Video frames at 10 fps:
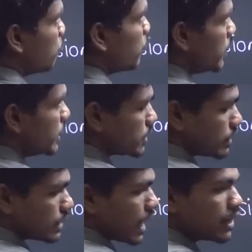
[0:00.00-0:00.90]
pull the
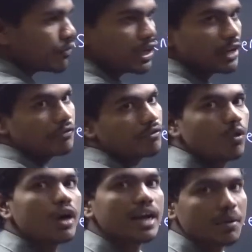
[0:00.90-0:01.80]
string and if you leave,
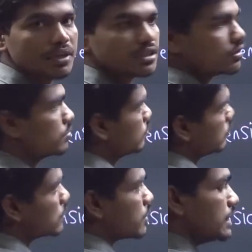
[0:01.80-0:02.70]
what happens?
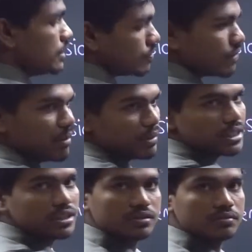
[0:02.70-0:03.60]
String
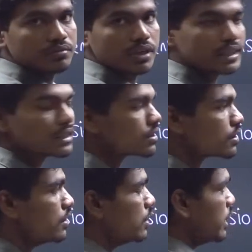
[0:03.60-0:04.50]
vibrates. Correct?
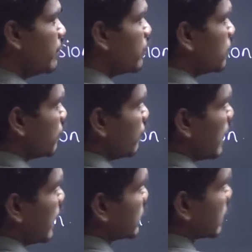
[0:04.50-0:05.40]

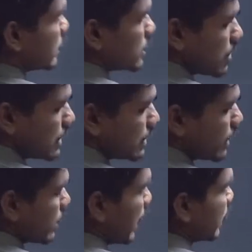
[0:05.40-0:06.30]
When a string is
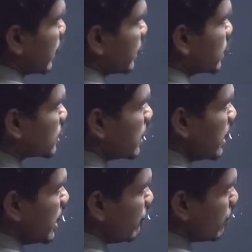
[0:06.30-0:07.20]
tightly like this,
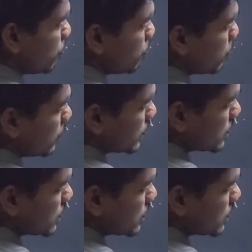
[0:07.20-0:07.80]
if you pull the